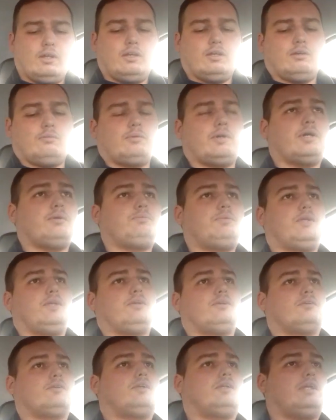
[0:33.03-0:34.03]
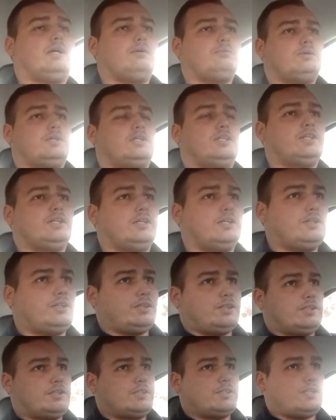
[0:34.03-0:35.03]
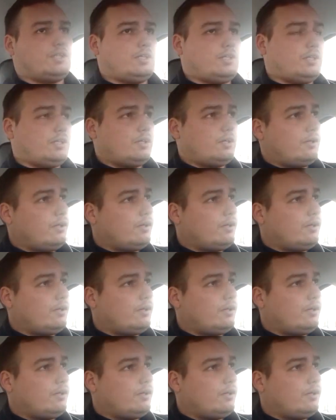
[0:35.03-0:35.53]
Now, my opinion on climate change is so